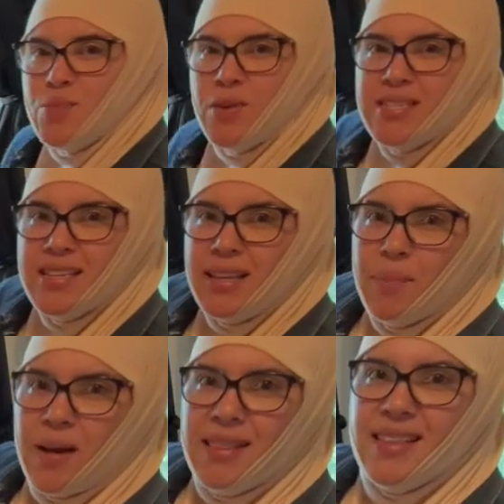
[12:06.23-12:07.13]
recently
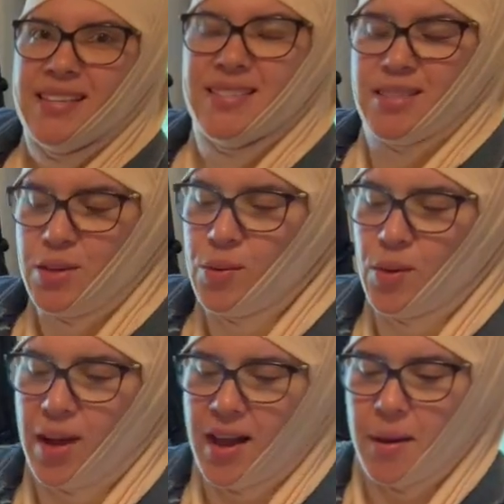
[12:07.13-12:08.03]
bought this new
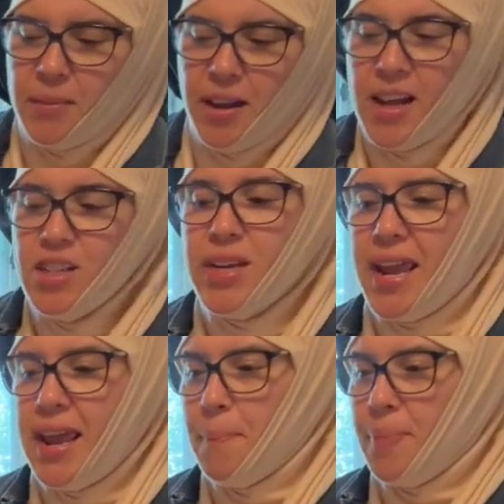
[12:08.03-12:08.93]
laundry
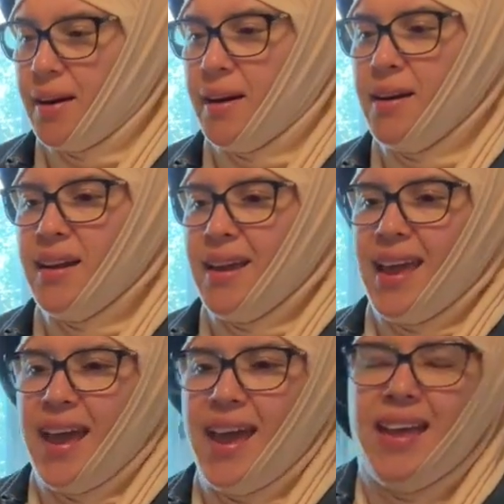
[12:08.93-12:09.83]
hamper,
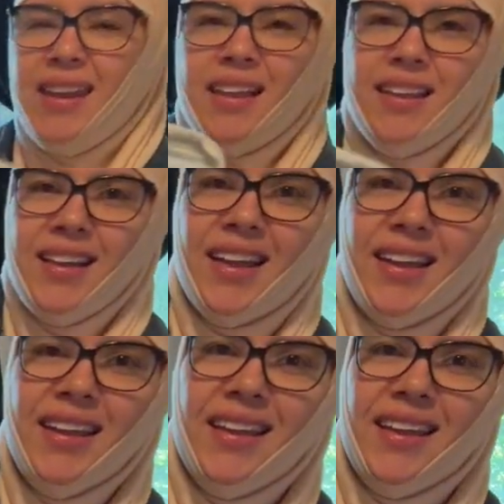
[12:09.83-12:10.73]
and look
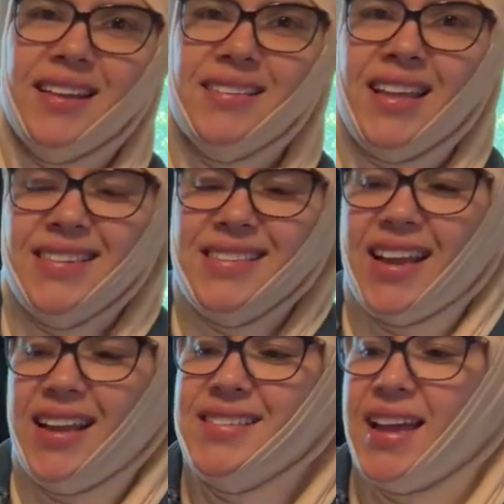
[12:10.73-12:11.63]
at, isn't that nice?